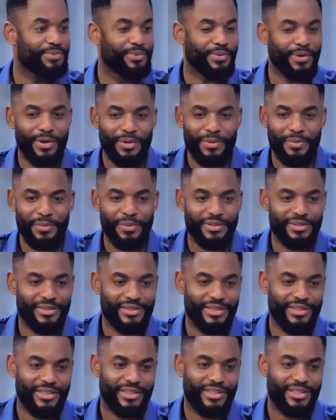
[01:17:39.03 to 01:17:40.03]
work
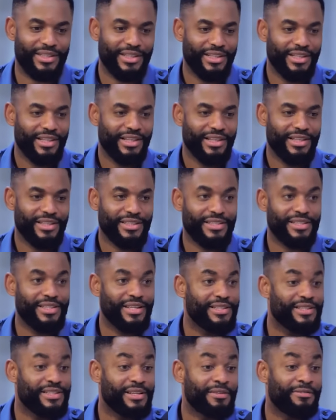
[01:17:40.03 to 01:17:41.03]
with the
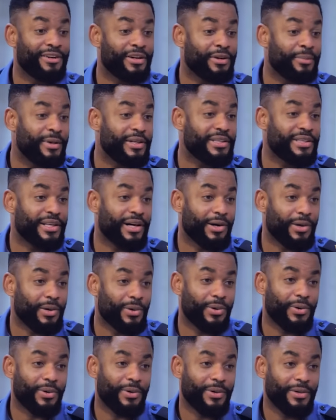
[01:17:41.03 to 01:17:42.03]
state's environmental
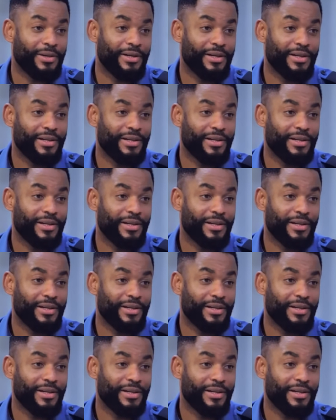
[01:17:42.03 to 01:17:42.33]
corps.